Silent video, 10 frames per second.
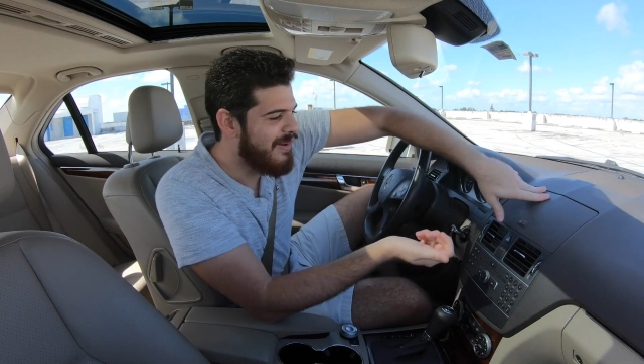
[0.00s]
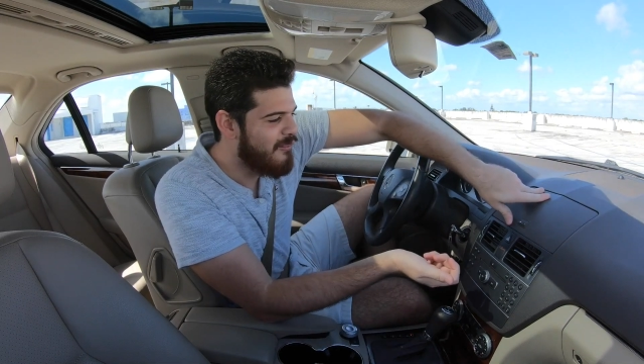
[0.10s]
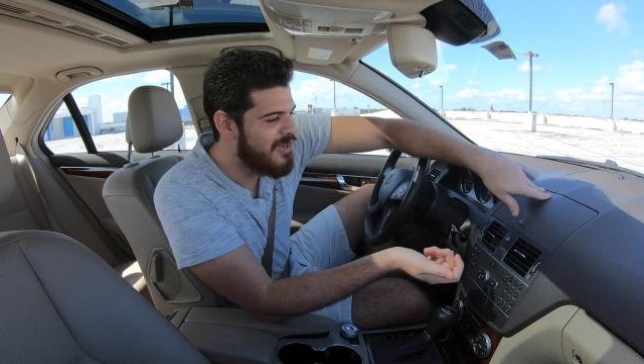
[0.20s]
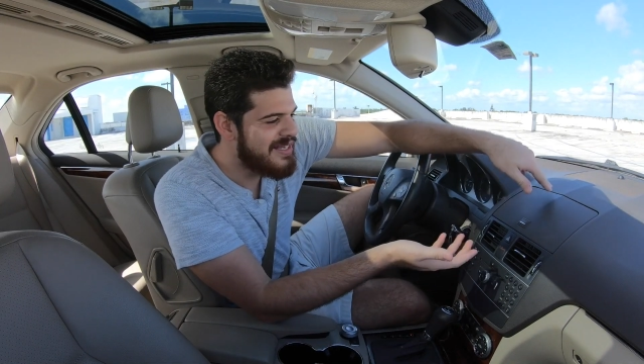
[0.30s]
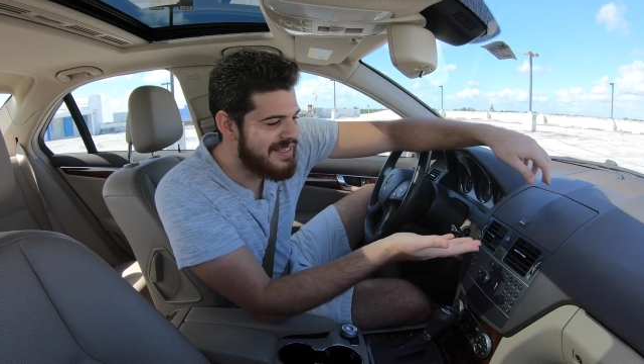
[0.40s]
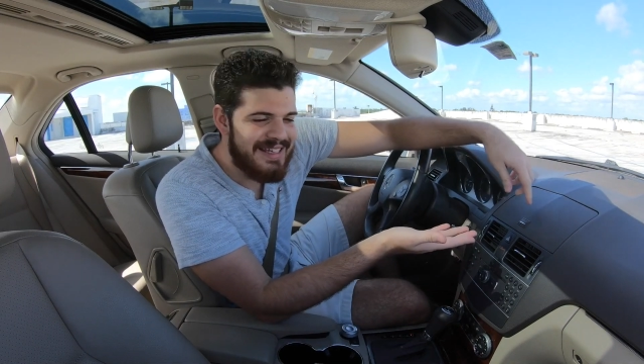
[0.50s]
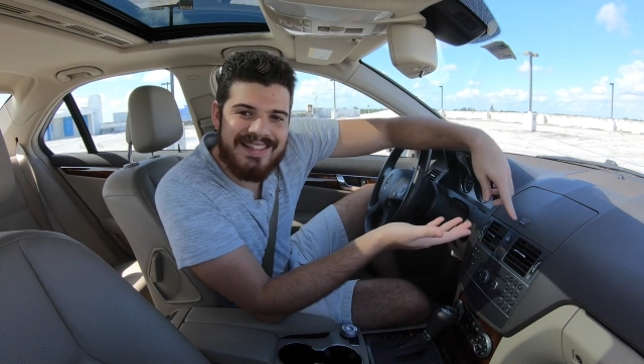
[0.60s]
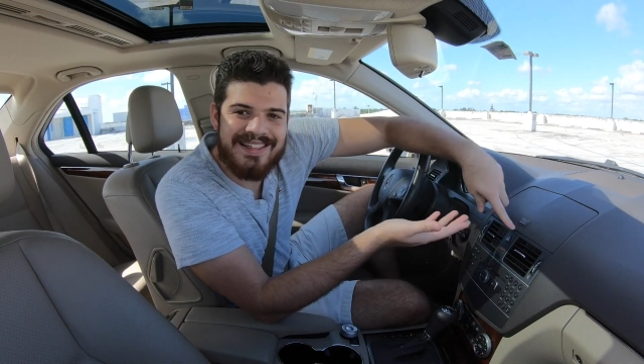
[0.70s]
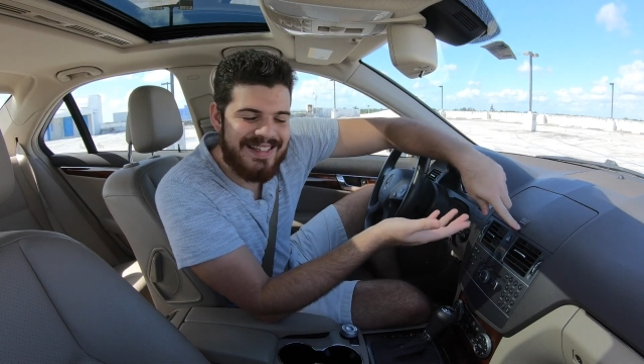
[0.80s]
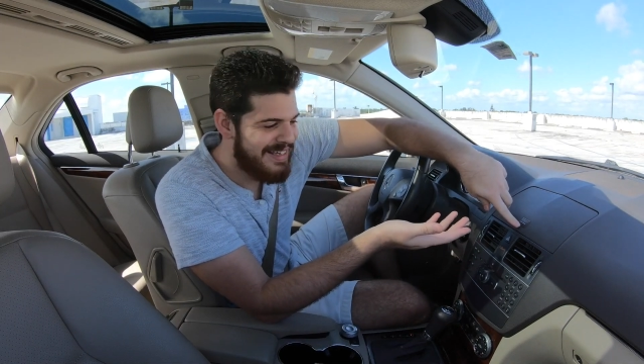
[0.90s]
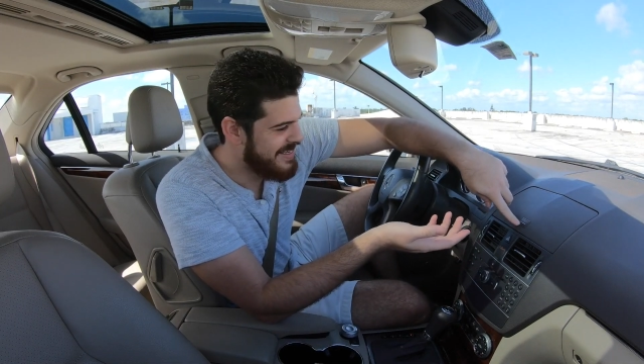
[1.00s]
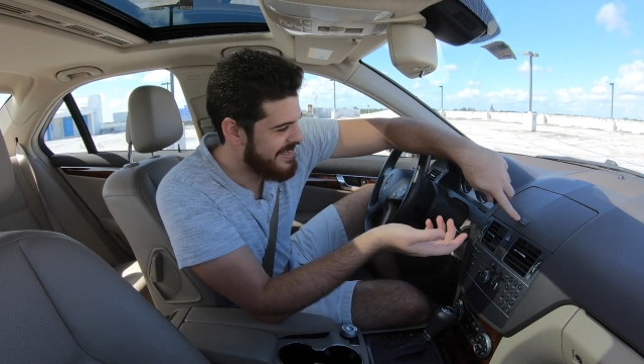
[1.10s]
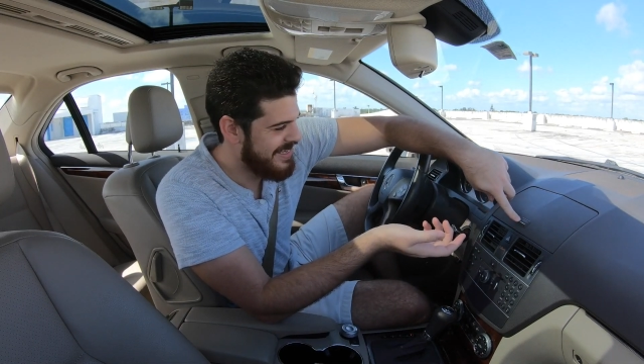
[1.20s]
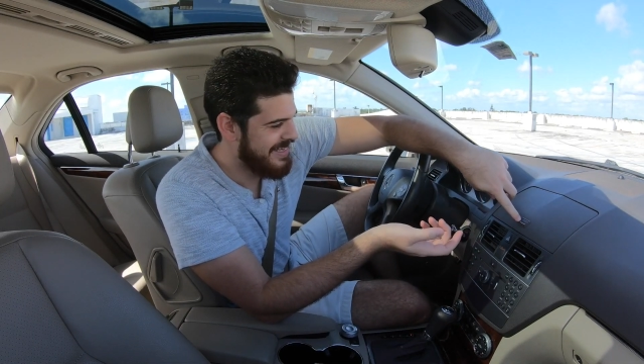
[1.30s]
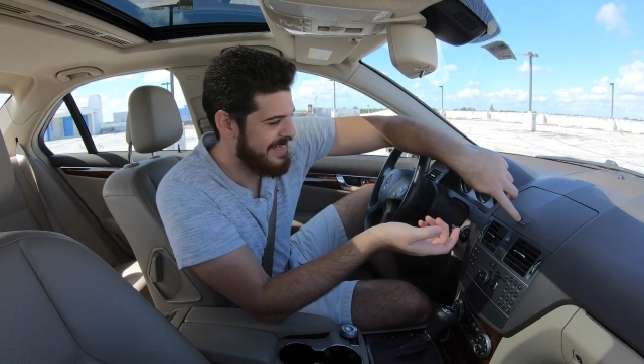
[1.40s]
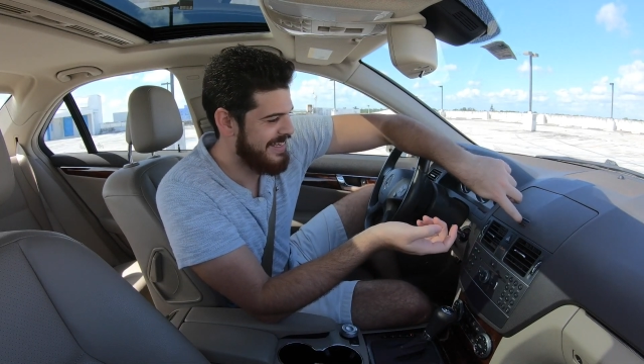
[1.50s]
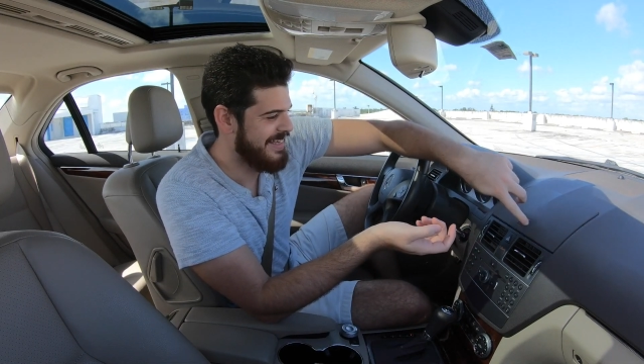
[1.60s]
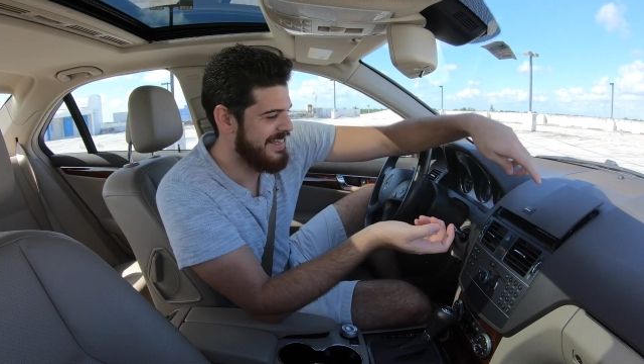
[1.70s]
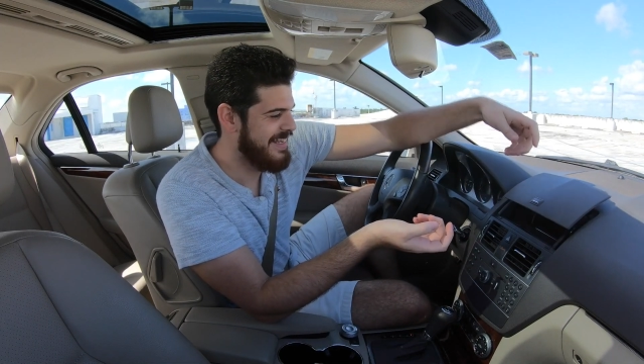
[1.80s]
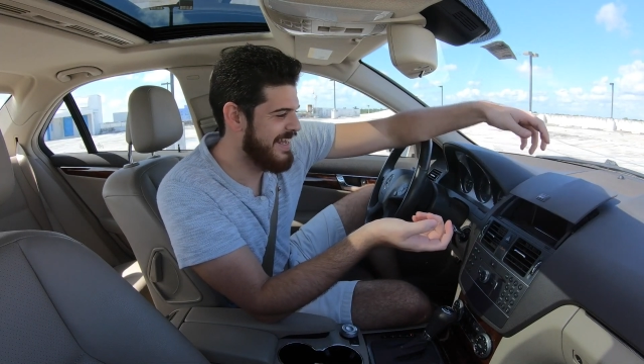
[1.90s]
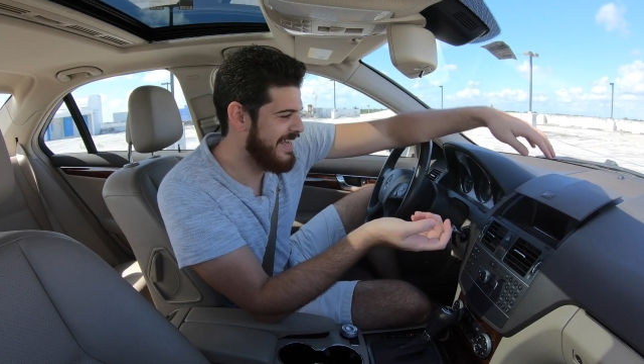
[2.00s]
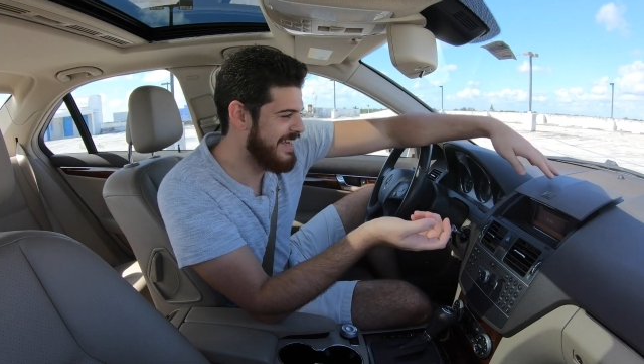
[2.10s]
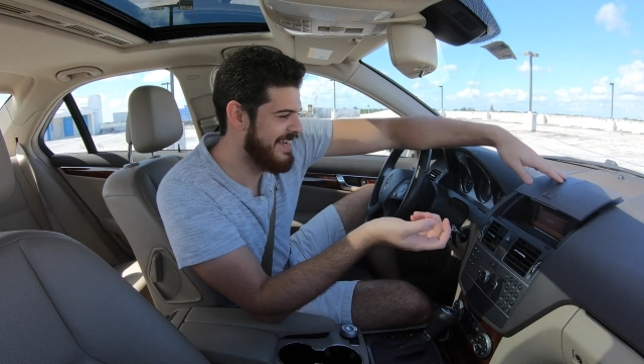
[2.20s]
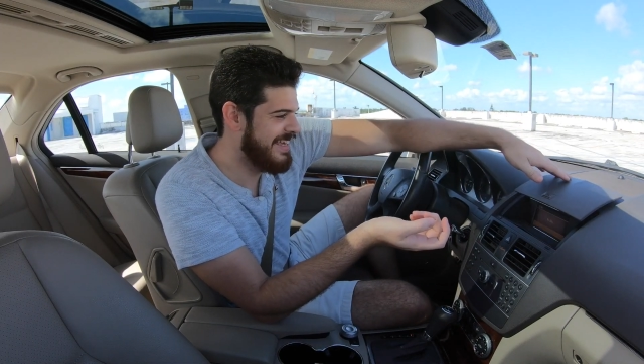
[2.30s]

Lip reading: What is this? Like,